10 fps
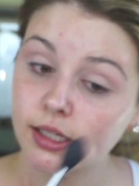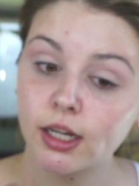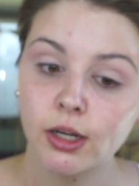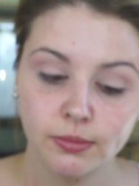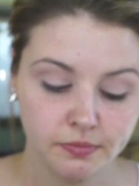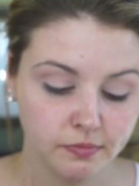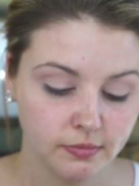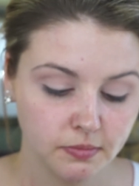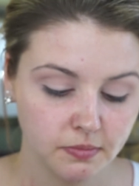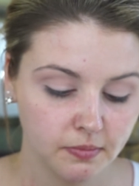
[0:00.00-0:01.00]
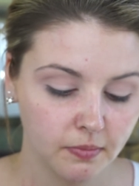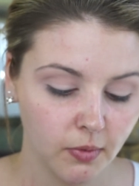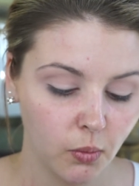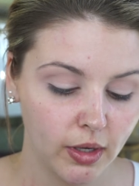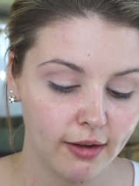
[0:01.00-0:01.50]
you know,
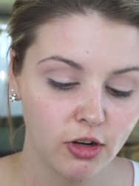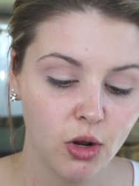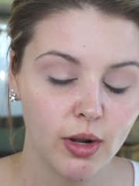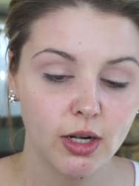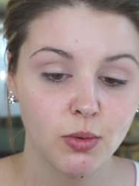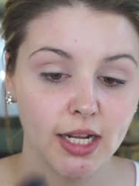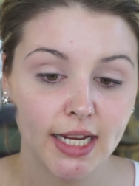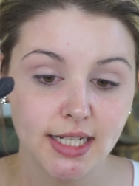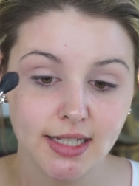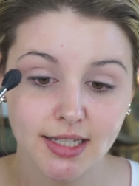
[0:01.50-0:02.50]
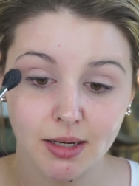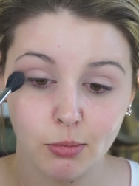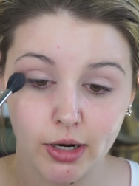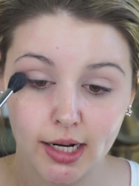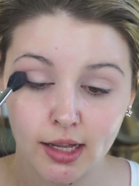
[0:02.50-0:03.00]
we never know what 2018 is gonna
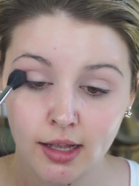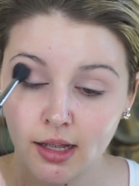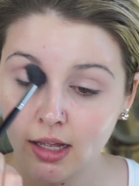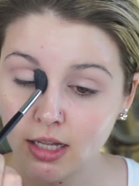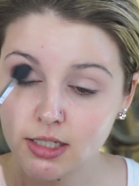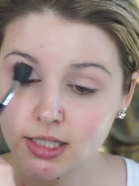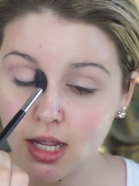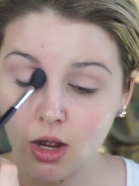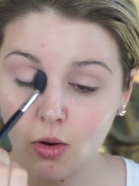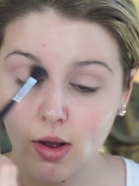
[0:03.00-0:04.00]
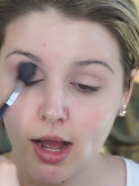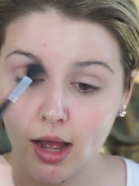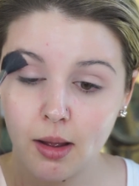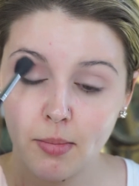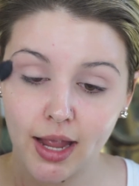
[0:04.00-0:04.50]
bring. So
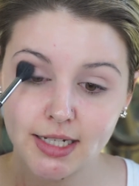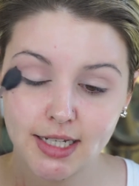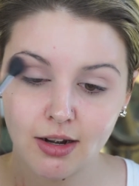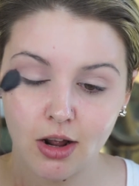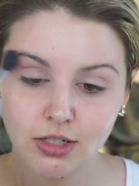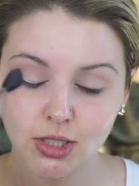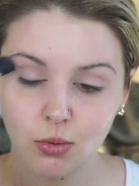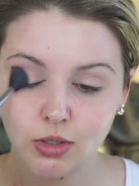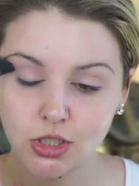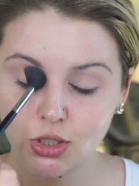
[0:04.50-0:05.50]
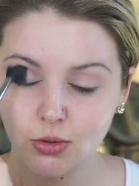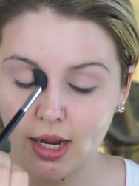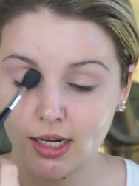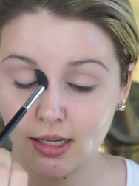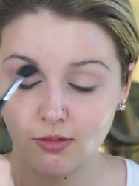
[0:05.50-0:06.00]
I did also want to
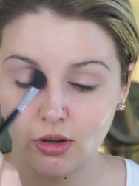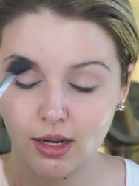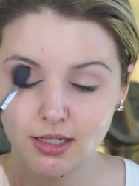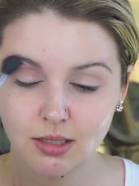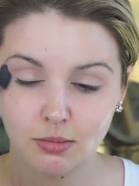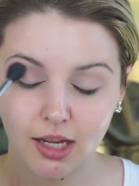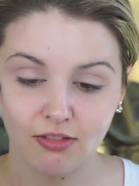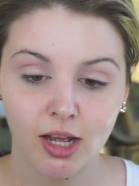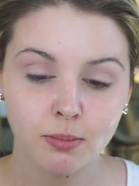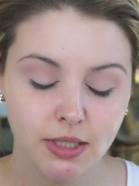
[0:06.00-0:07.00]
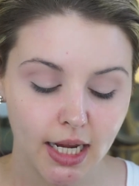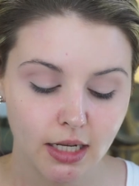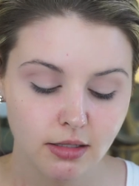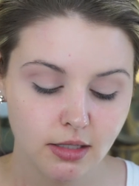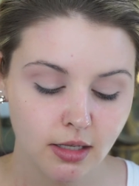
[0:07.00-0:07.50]
kind of give you guys some life
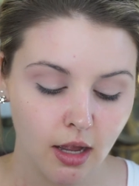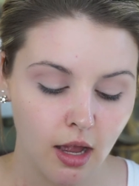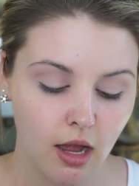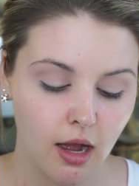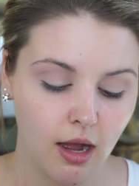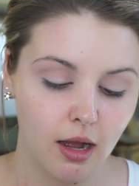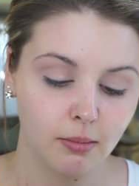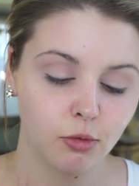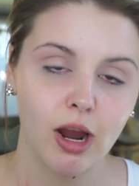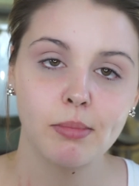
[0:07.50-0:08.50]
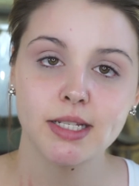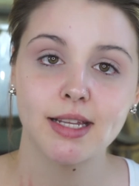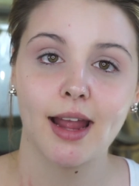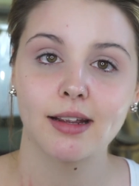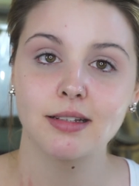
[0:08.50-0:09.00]
updates. Grab a
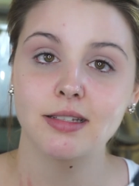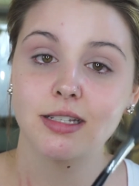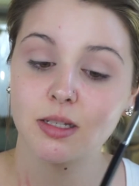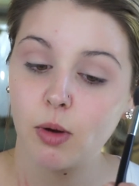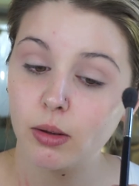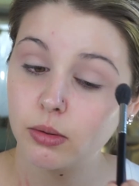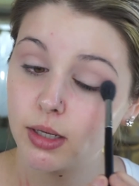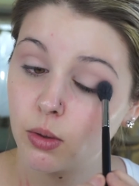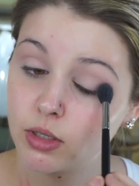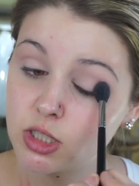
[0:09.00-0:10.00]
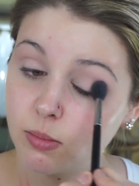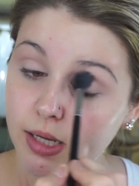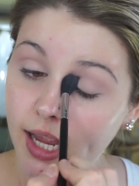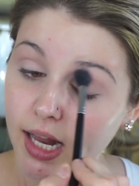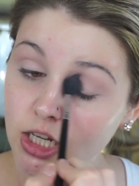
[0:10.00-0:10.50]
snack because this is probably going to
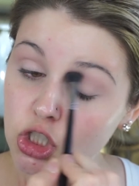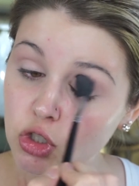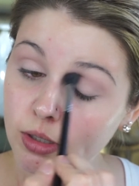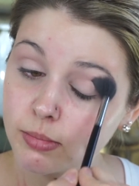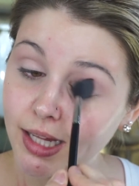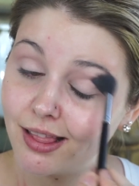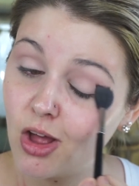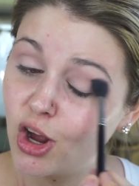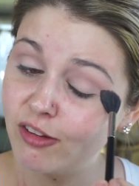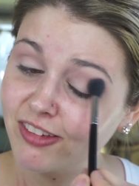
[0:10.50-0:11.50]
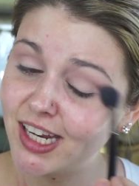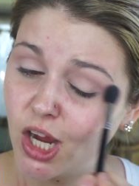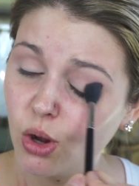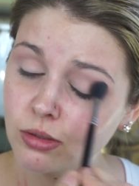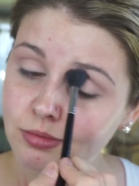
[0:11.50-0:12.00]
be an extremely long
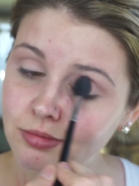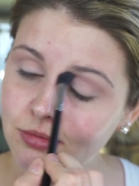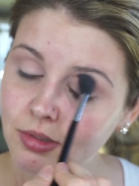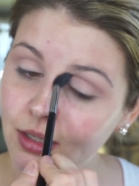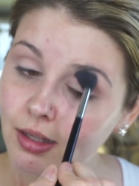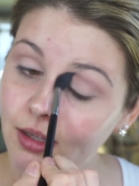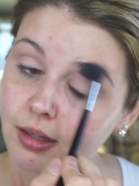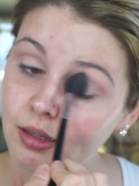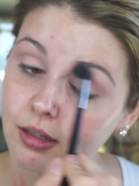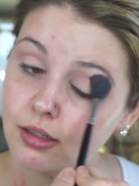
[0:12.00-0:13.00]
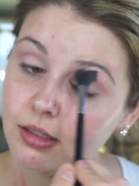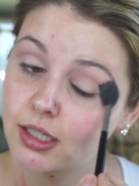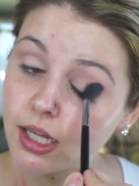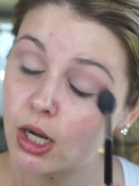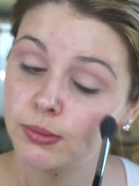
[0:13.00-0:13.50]
video,
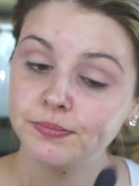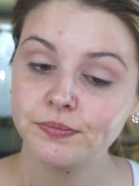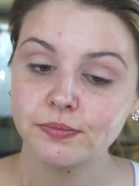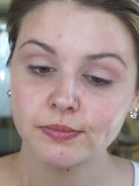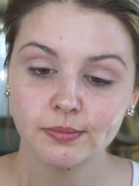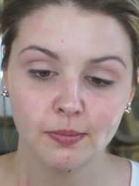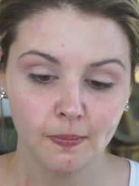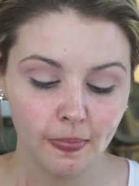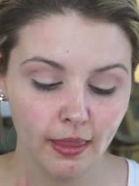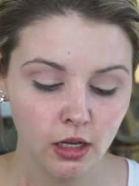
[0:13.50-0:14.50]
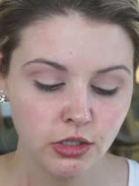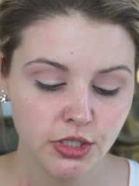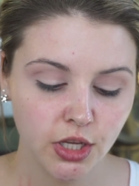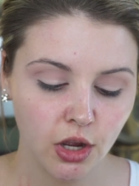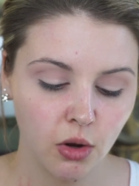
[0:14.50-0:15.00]
you know?
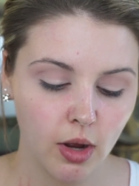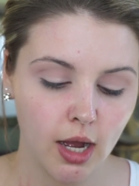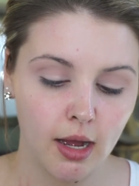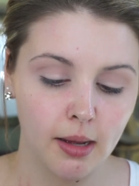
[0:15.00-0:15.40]
So